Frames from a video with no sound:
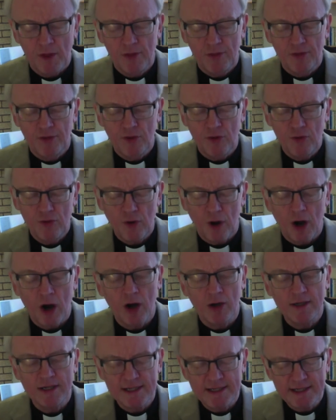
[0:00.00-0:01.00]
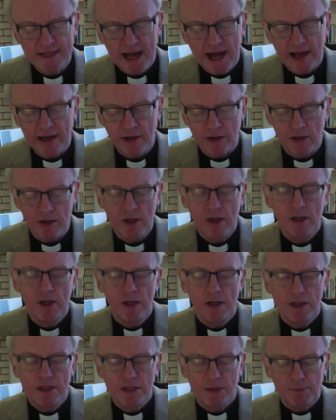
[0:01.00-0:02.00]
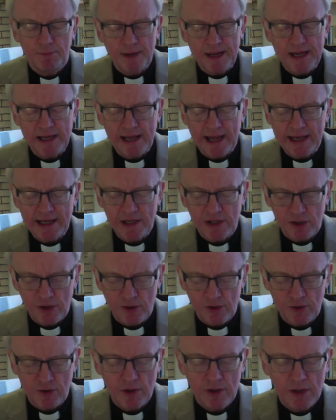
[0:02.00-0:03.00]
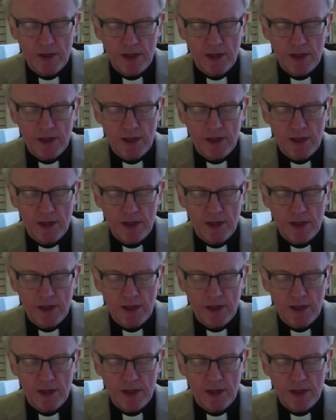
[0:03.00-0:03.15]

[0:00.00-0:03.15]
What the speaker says: through our desire to be like you